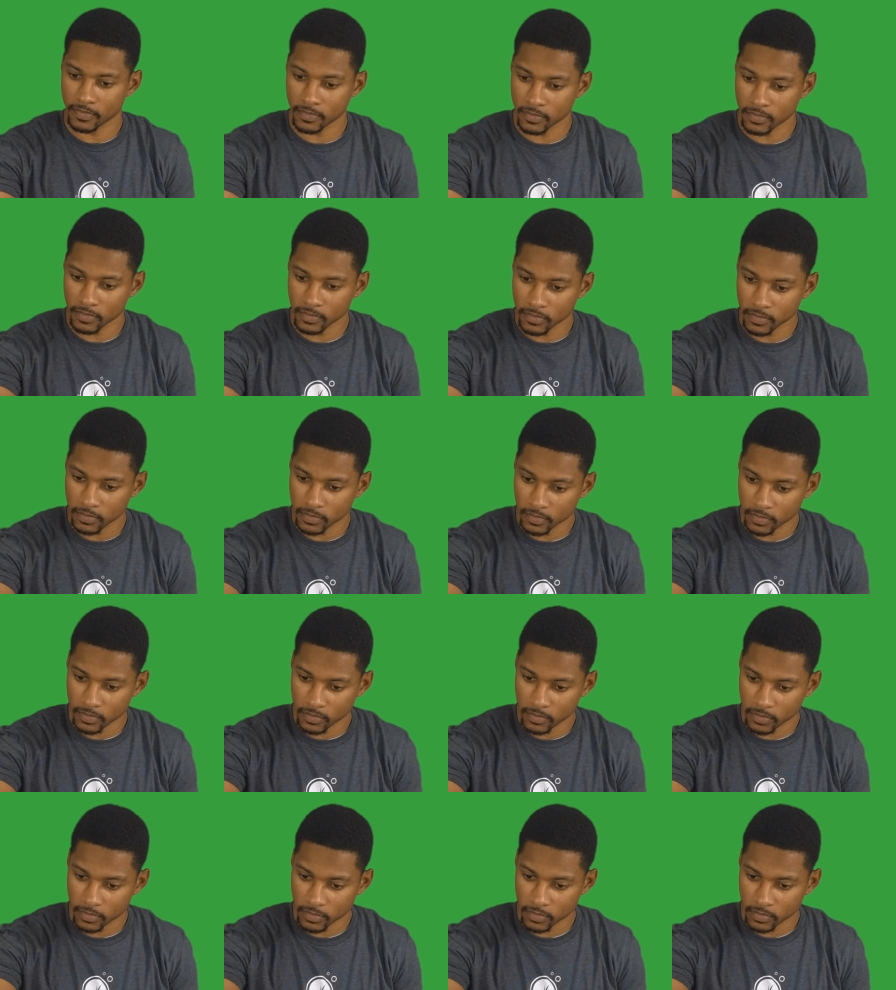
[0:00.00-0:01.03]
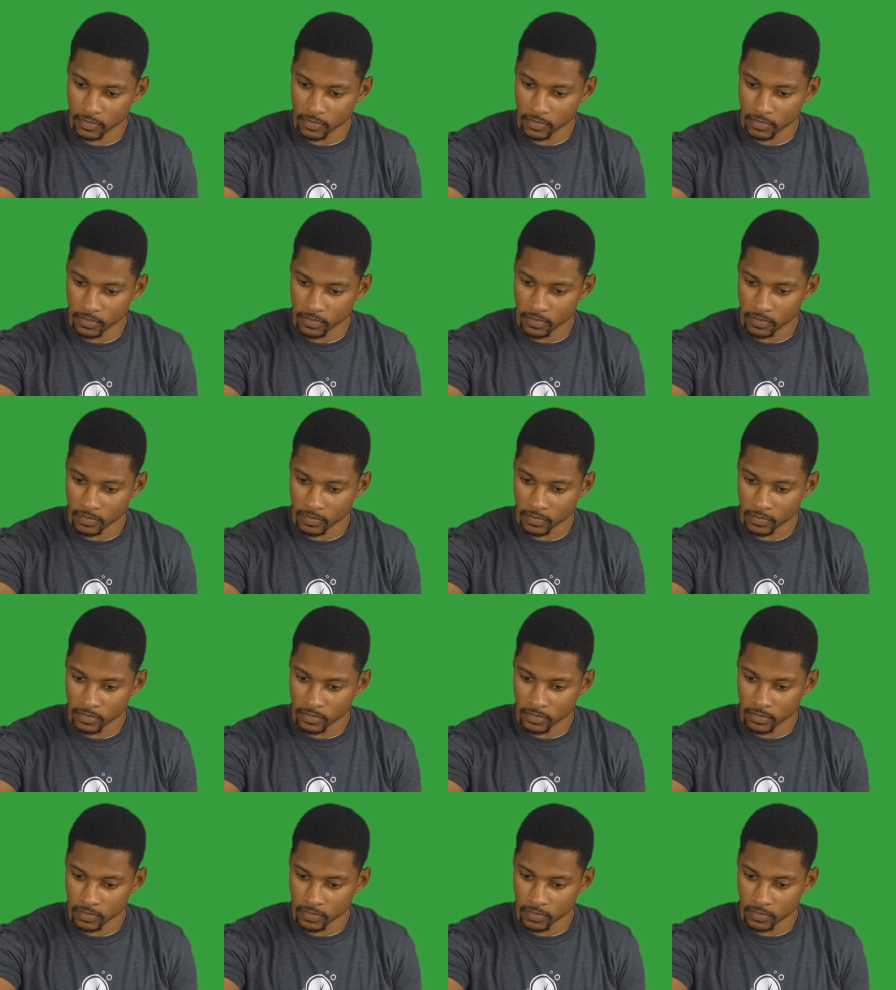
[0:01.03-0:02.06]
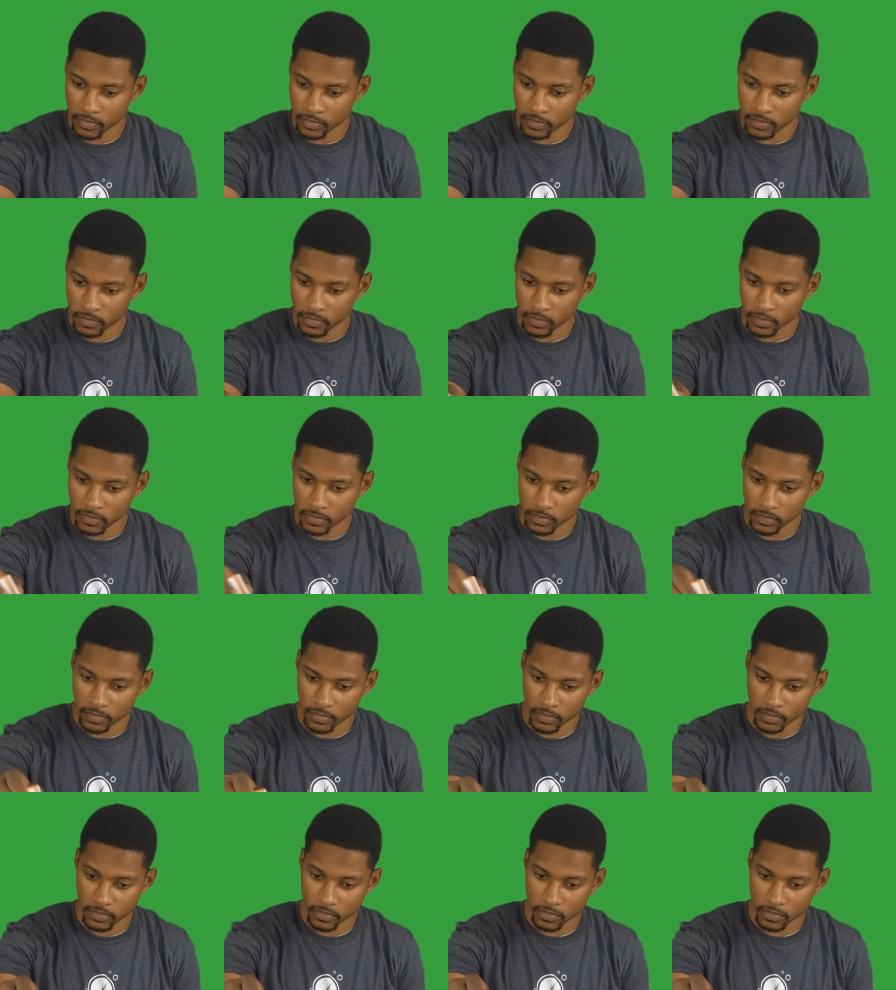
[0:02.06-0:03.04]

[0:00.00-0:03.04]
No one is speaking in this clip.